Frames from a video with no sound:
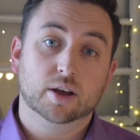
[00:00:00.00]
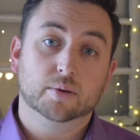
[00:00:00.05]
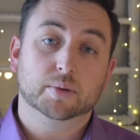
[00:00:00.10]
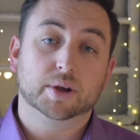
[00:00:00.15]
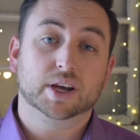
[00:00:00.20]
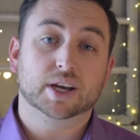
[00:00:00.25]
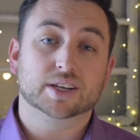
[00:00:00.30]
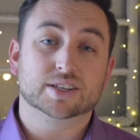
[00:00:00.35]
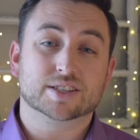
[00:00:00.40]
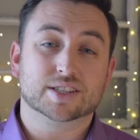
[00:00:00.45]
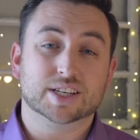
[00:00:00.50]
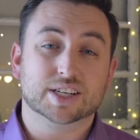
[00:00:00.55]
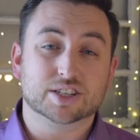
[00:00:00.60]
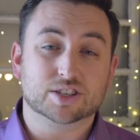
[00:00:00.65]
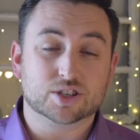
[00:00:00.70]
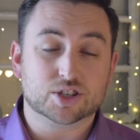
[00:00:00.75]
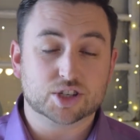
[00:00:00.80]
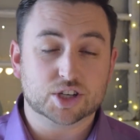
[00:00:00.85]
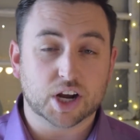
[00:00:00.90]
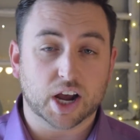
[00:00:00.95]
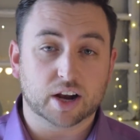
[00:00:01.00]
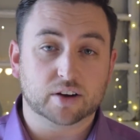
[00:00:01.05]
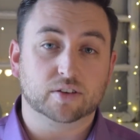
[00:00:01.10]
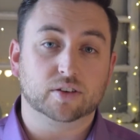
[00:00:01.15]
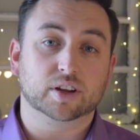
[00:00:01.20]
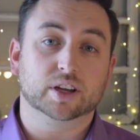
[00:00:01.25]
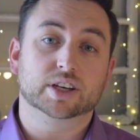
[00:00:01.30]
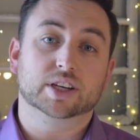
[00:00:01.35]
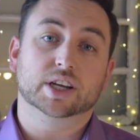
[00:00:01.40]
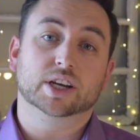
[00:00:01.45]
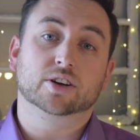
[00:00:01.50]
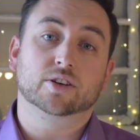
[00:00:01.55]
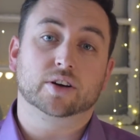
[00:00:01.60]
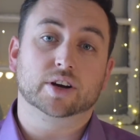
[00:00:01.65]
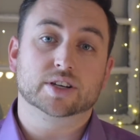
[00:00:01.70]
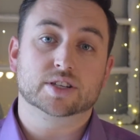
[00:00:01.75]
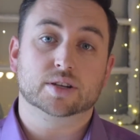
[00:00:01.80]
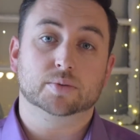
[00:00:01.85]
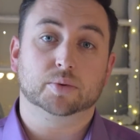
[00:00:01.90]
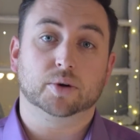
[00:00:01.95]
because these generally
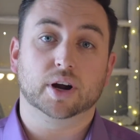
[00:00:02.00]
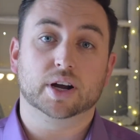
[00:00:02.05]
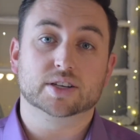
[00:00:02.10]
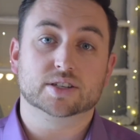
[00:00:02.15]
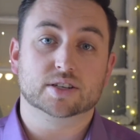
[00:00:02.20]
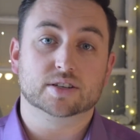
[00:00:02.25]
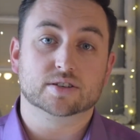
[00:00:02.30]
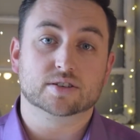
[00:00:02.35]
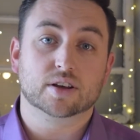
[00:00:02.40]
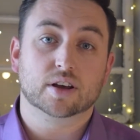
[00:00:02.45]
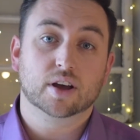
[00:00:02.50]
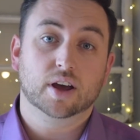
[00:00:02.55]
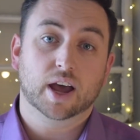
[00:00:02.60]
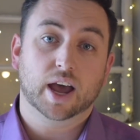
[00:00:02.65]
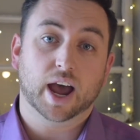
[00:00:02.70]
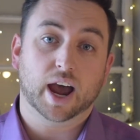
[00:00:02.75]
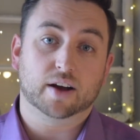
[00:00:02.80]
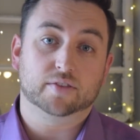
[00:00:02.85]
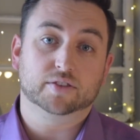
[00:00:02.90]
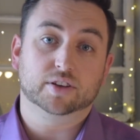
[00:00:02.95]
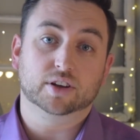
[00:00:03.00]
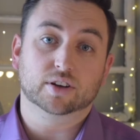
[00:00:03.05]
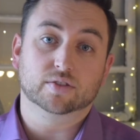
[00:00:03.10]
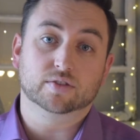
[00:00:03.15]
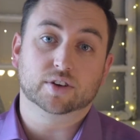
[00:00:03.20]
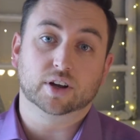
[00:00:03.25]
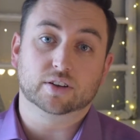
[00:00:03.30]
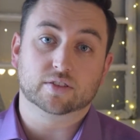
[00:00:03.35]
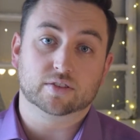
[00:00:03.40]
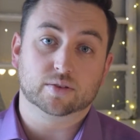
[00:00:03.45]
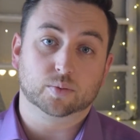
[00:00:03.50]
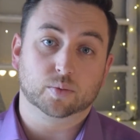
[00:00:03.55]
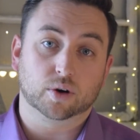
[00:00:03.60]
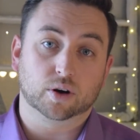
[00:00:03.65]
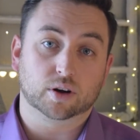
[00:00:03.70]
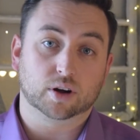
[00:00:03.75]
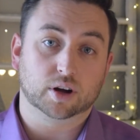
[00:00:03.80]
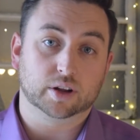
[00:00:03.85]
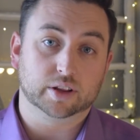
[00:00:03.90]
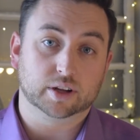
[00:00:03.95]
decrease the prices after you've done some
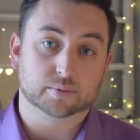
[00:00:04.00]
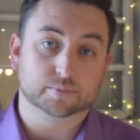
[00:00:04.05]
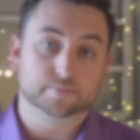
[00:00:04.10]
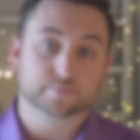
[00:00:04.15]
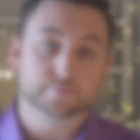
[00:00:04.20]
work on them.